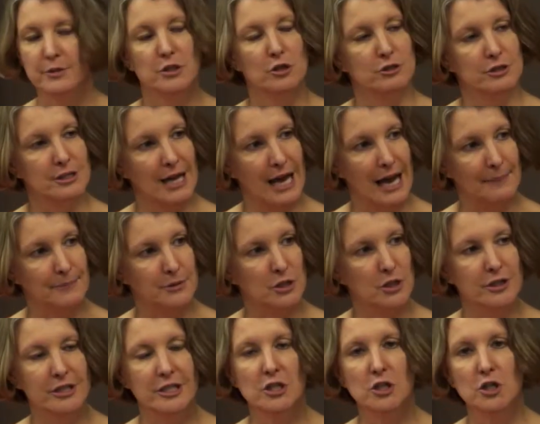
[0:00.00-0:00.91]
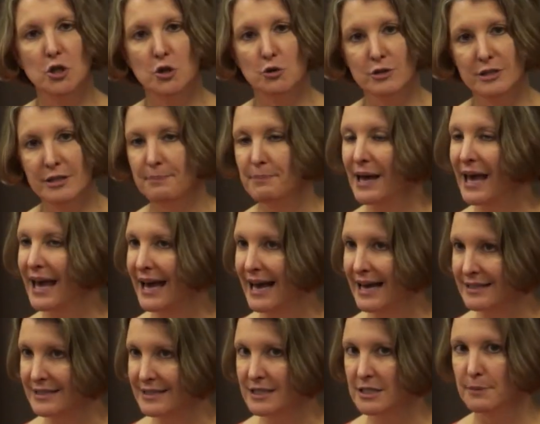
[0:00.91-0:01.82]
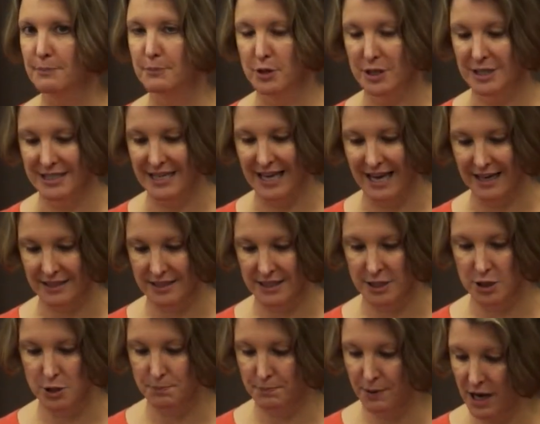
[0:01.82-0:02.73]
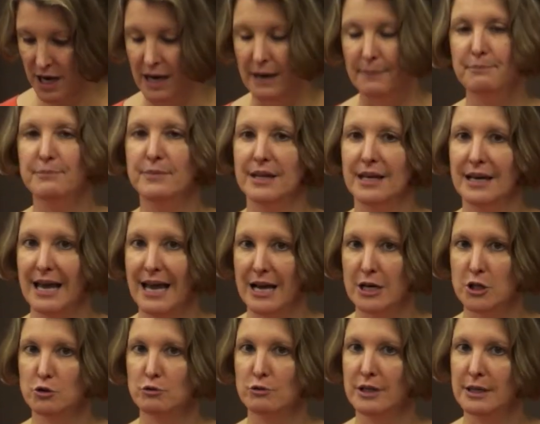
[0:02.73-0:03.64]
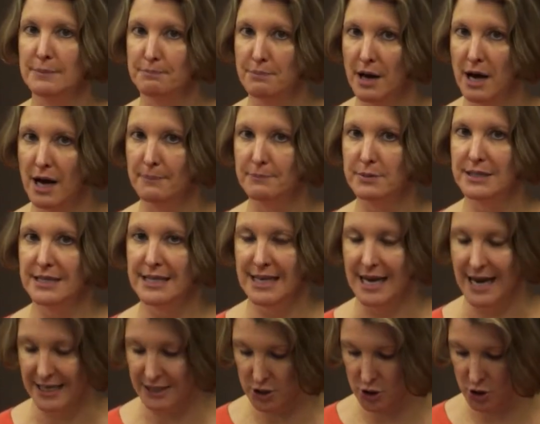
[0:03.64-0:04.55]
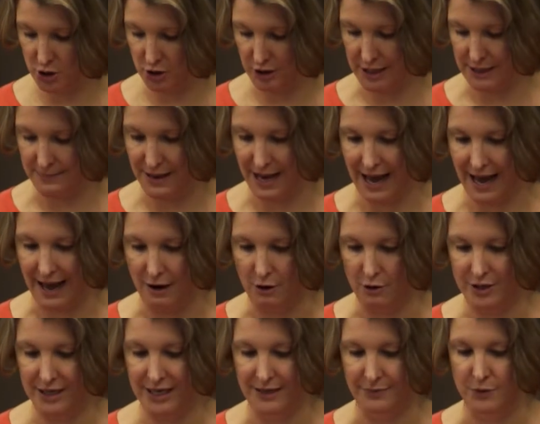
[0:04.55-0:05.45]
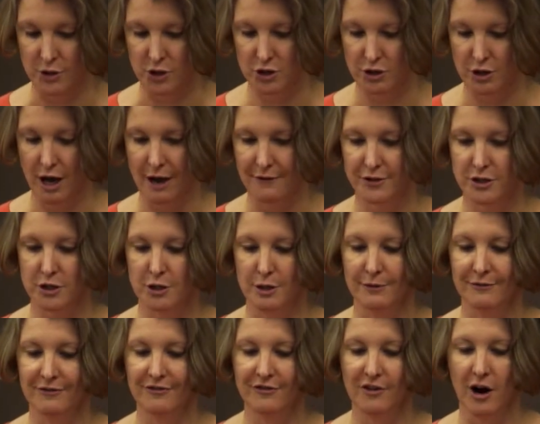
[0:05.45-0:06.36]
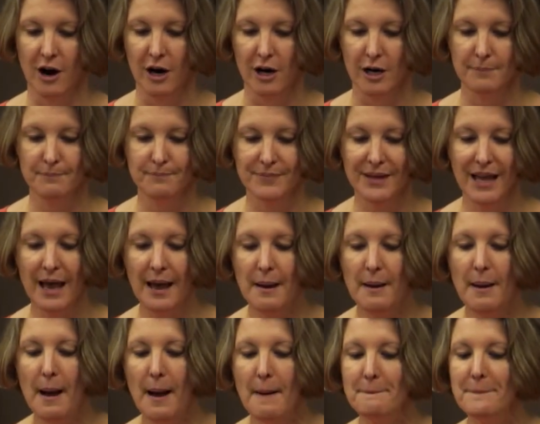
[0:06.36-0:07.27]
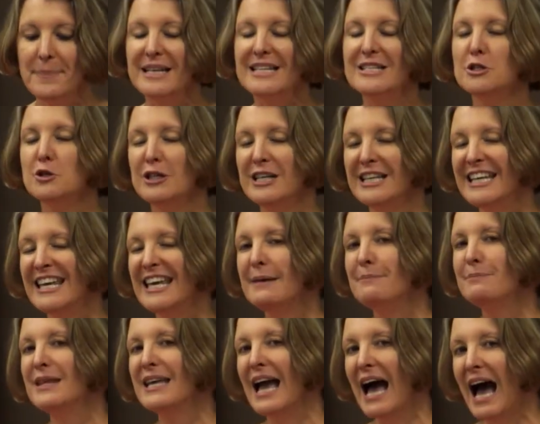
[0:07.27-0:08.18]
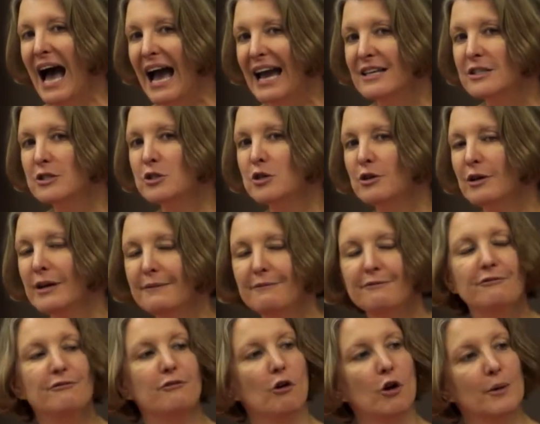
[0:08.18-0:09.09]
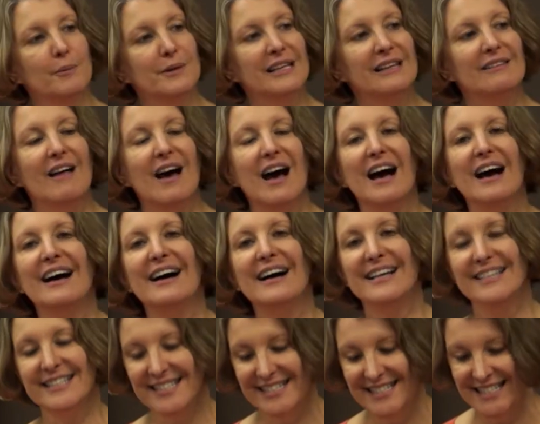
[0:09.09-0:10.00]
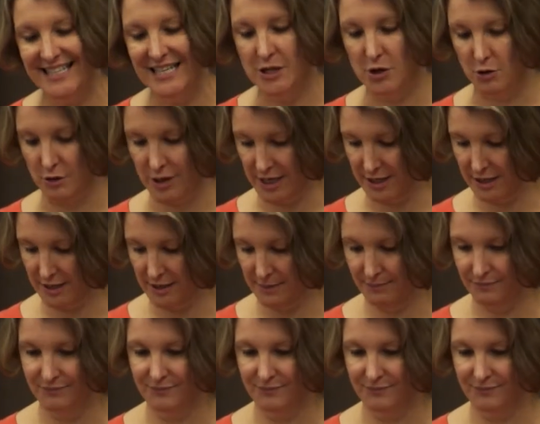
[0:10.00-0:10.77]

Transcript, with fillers: So Tom's going to use a patent to protect his pump that actually pumps the ice cream out in the soft serve farm. But he's going to keep the ice cream formula a secret.